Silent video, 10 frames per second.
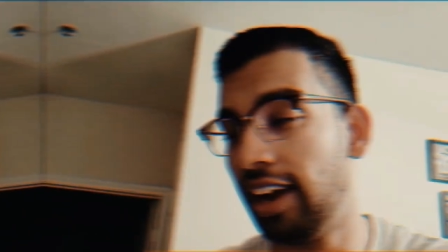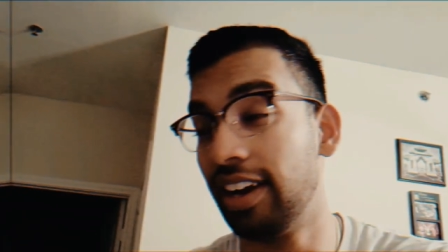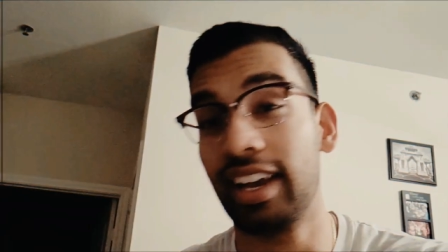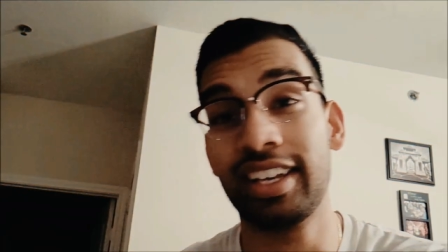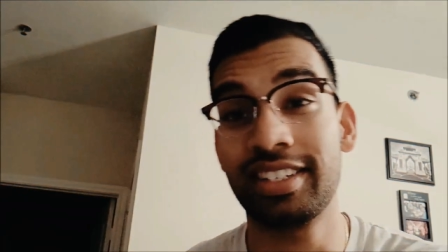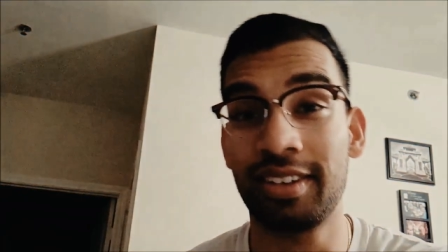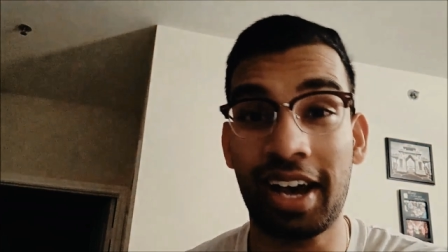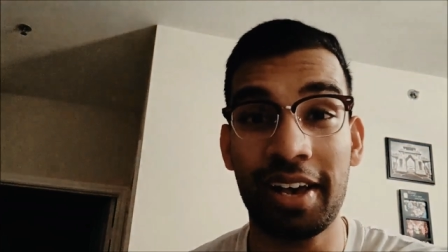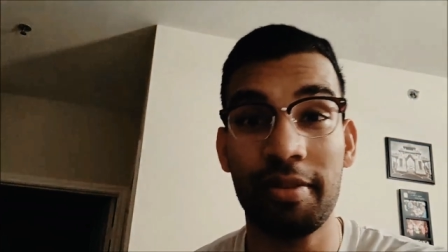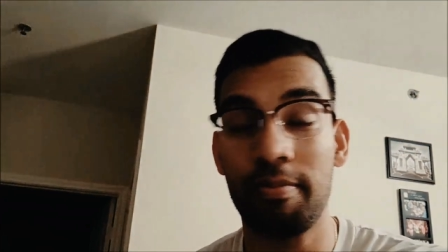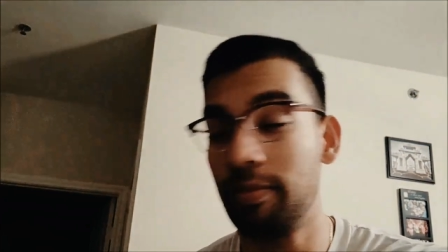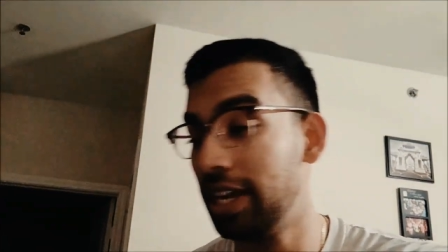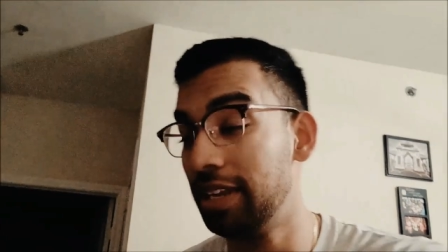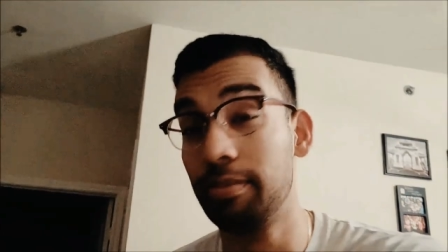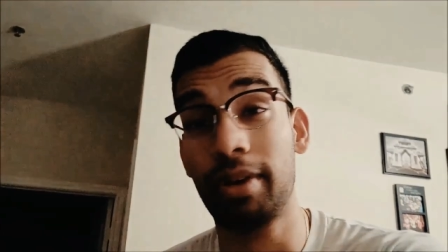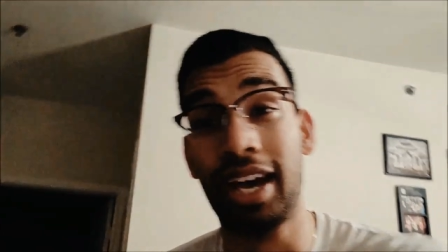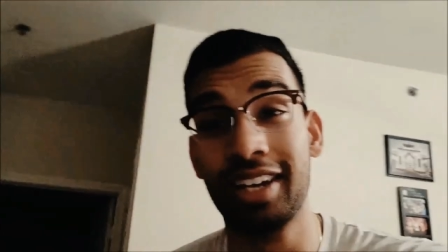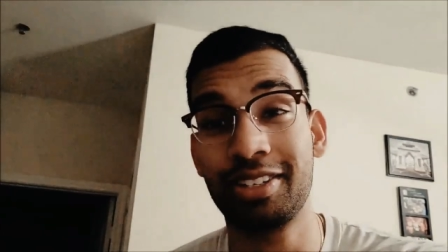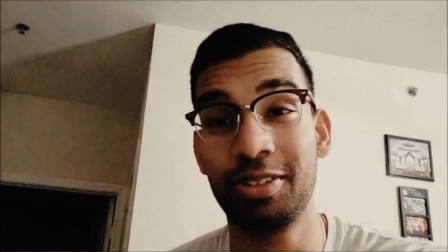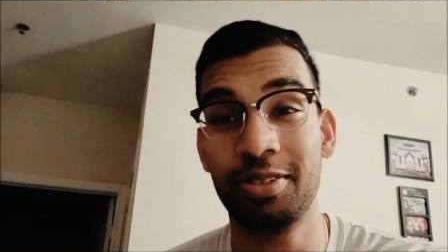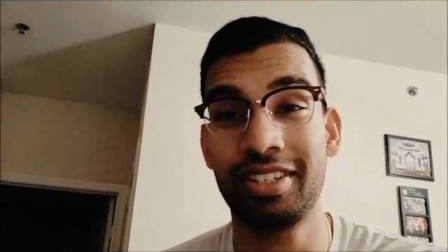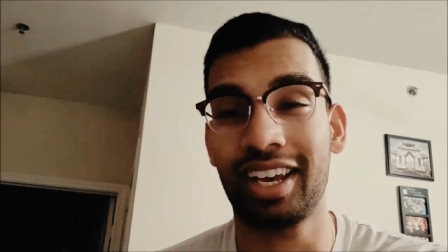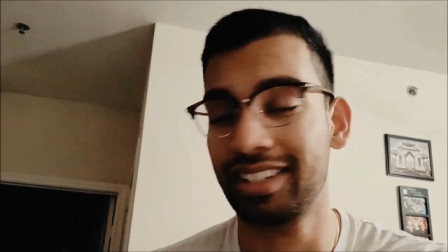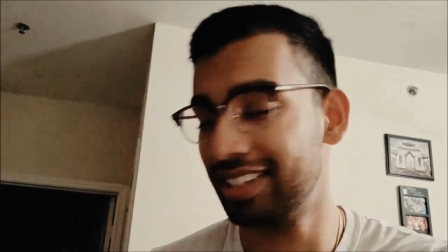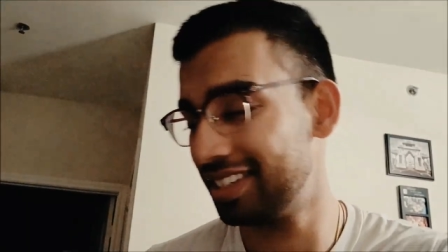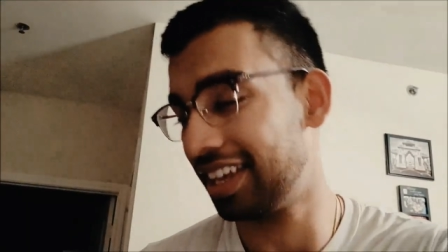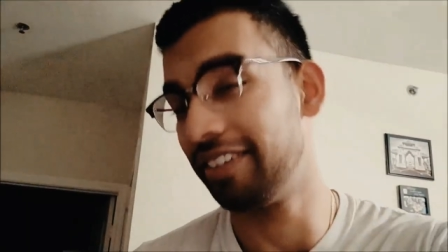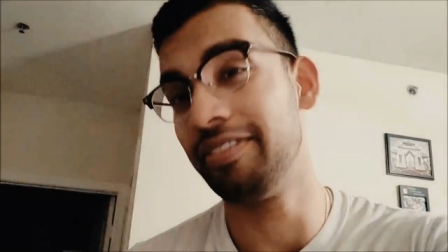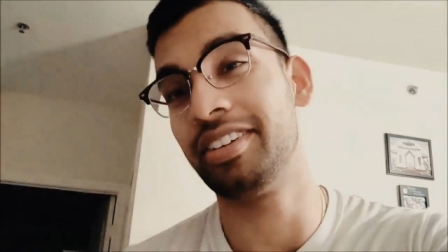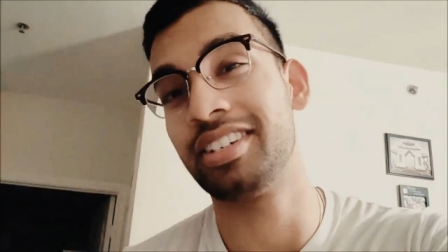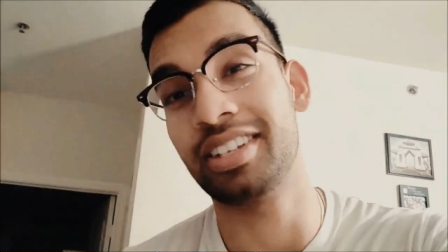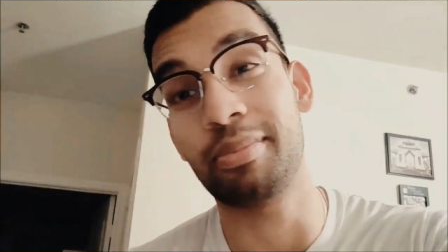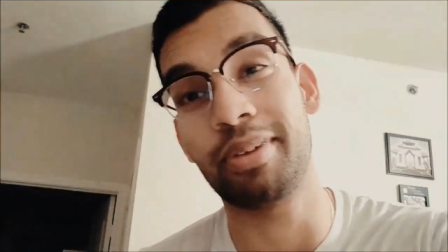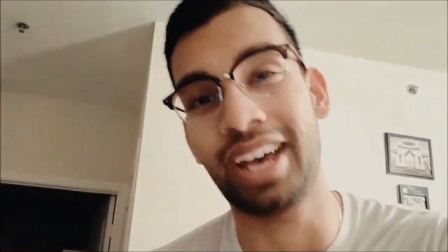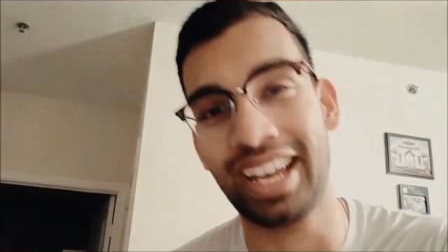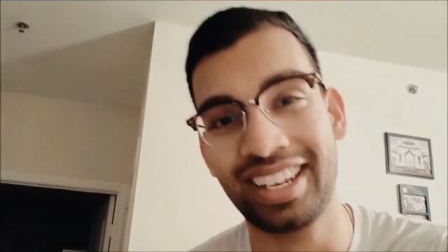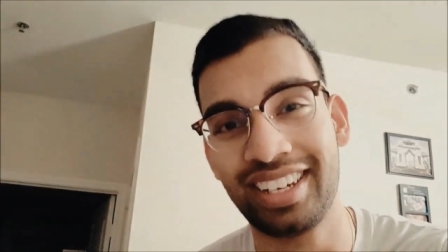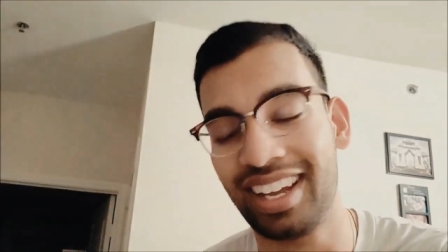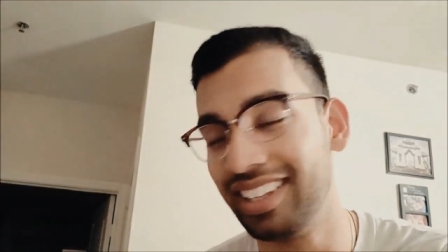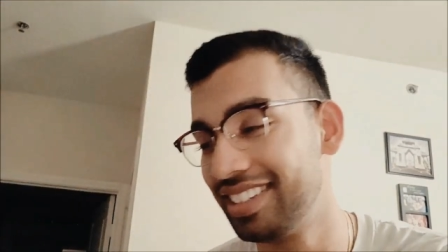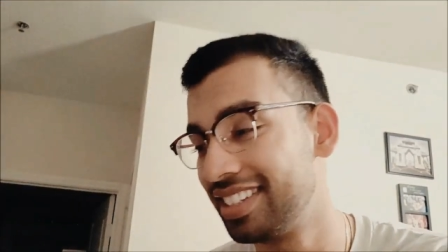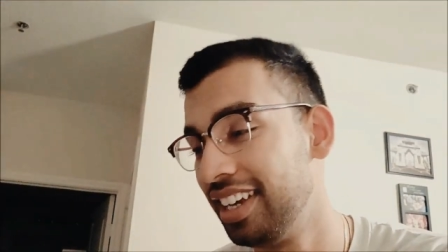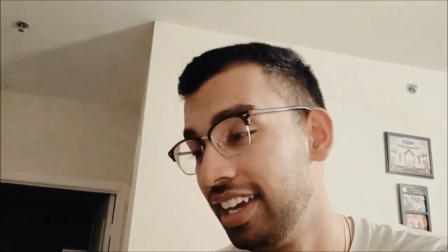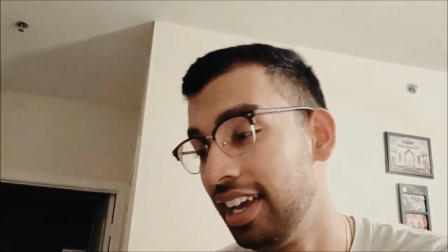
Alright guys, so I made it back to Texas. I am officially back in Dallas.